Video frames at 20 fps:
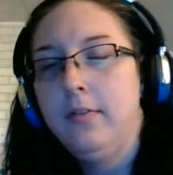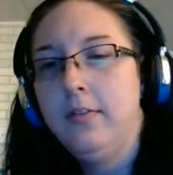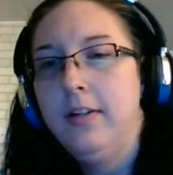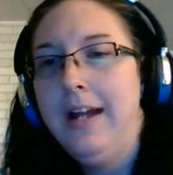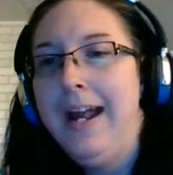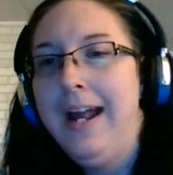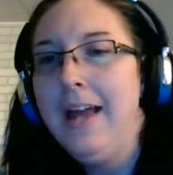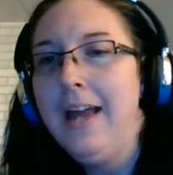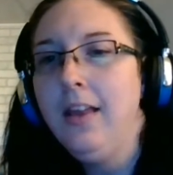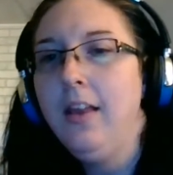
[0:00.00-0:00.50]

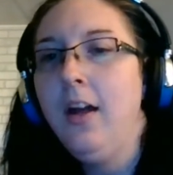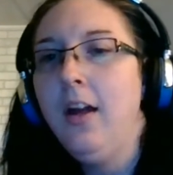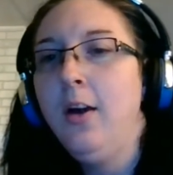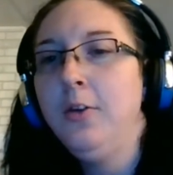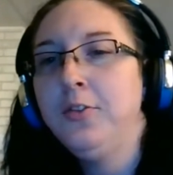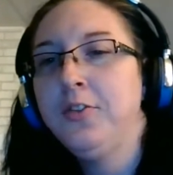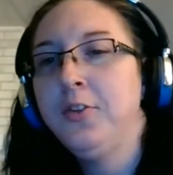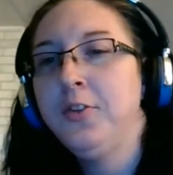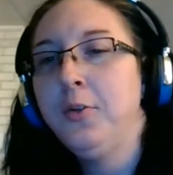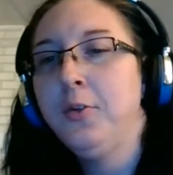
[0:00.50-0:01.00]
Hello
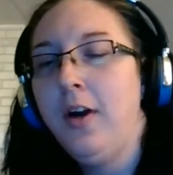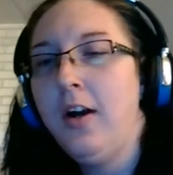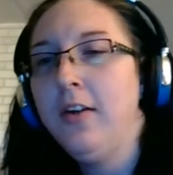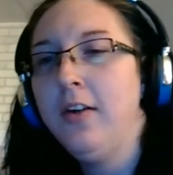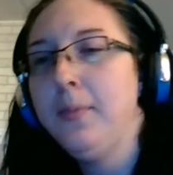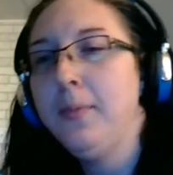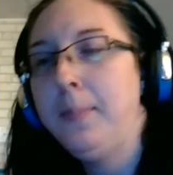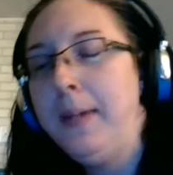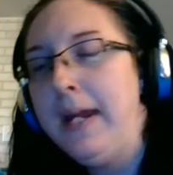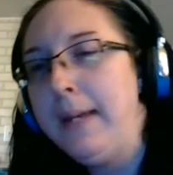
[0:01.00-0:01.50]
to all
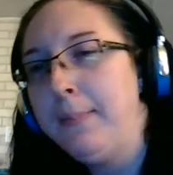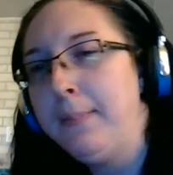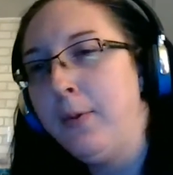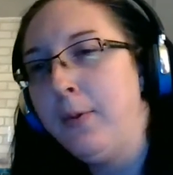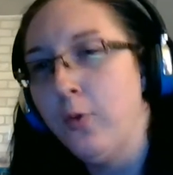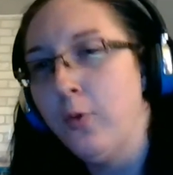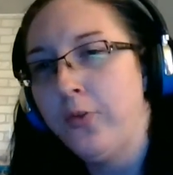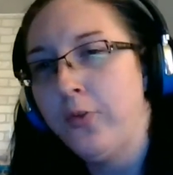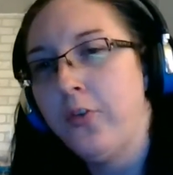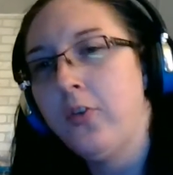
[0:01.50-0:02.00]
the
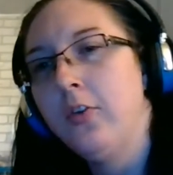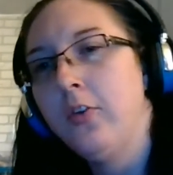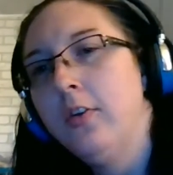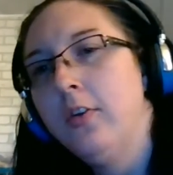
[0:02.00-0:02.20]
peoples!